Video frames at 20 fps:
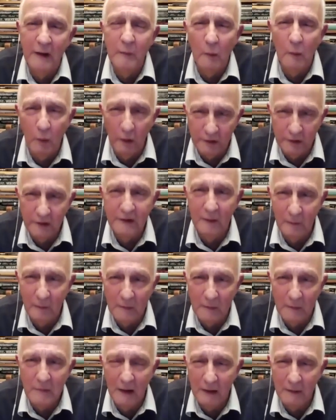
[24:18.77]
There was a time.
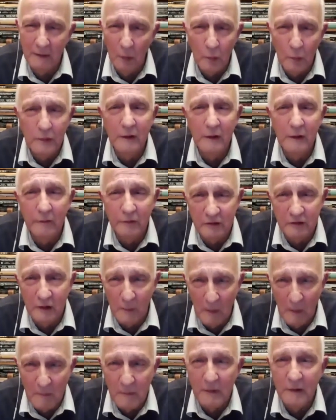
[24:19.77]
I'm old enough to
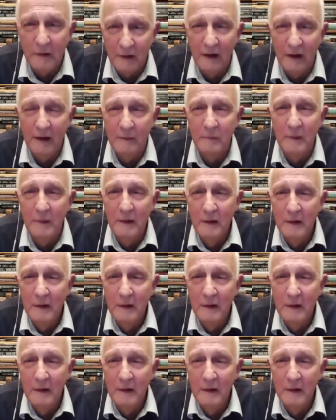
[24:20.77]
remember a time